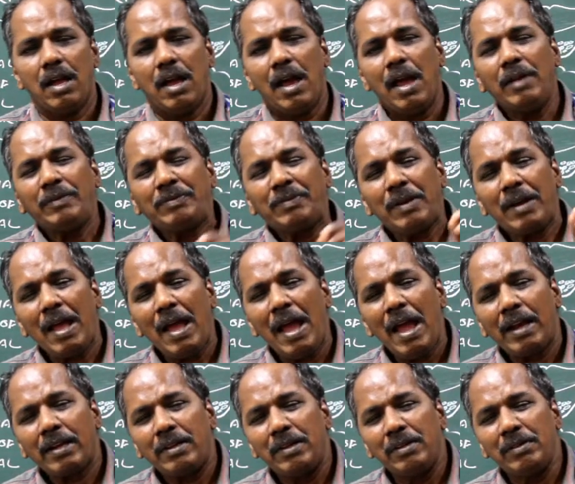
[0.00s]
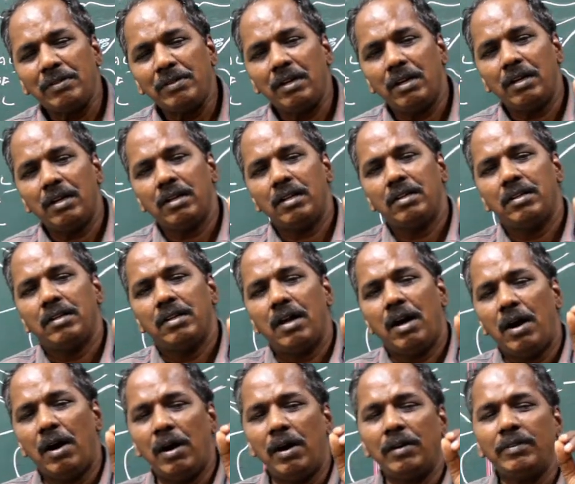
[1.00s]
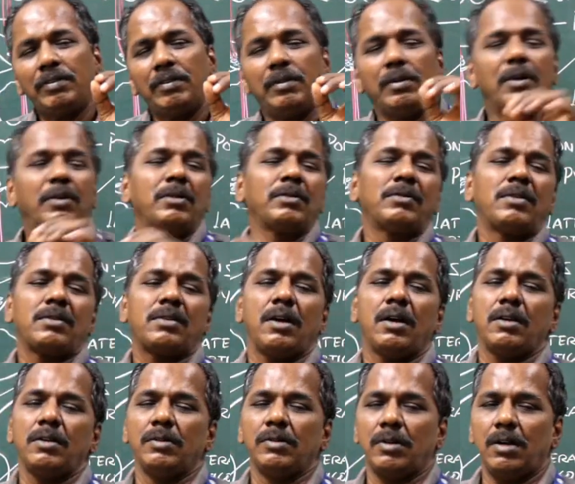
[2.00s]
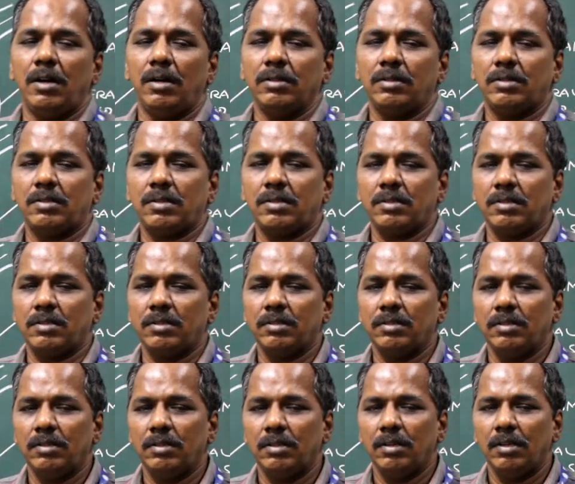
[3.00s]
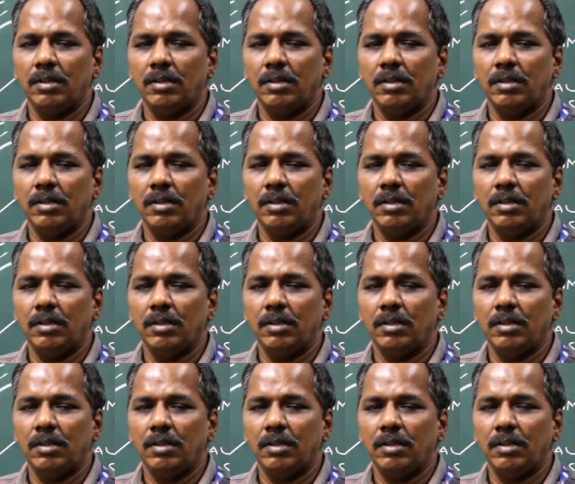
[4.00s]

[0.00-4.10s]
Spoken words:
hyperactive of lower motor neurons.